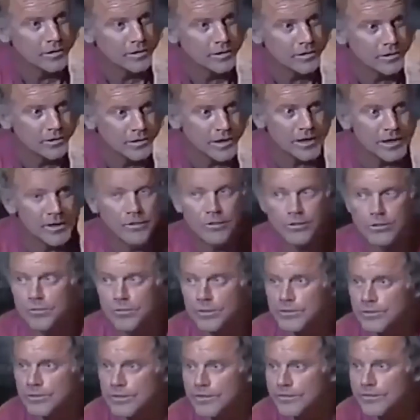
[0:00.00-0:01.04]
it. Okay, who do
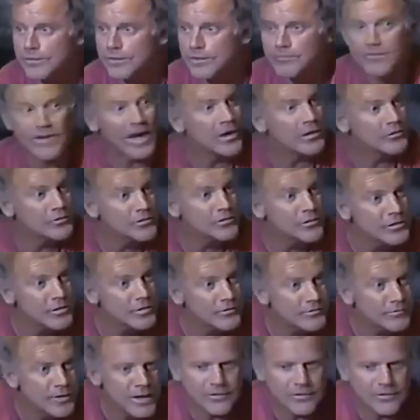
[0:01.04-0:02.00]
we trust? Fauci?